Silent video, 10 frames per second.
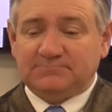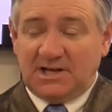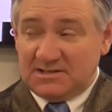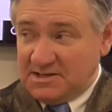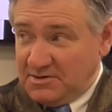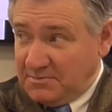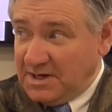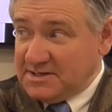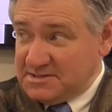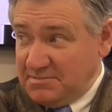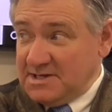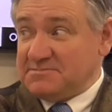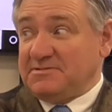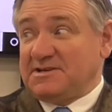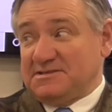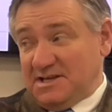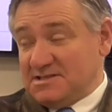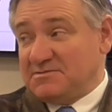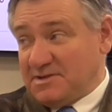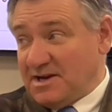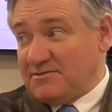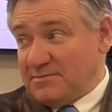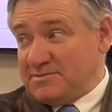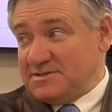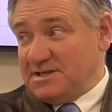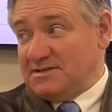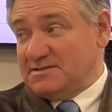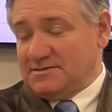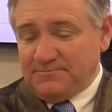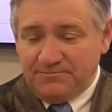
because I know my displacement, because that's what that represents.